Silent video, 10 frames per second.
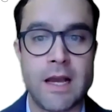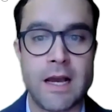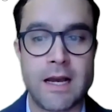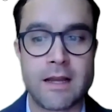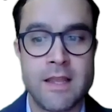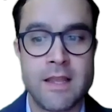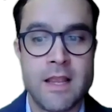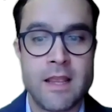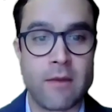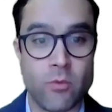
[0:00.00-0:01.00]
And
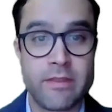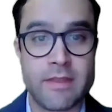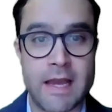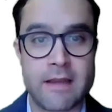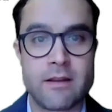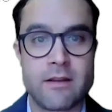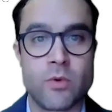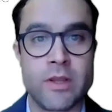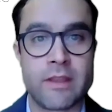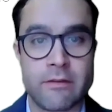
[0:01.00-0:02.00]
with that,
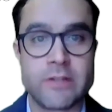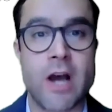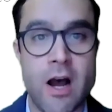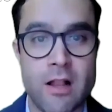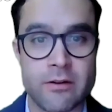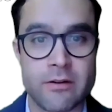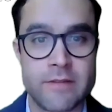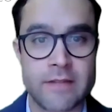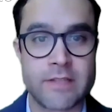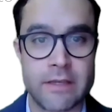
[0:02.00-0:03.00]
with every
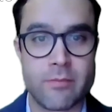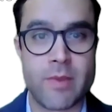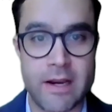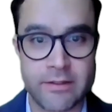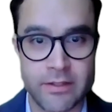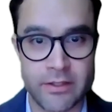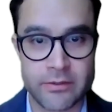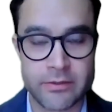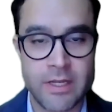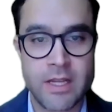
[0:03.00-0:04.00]
dollar that's given back to
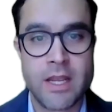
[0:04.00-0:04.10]
you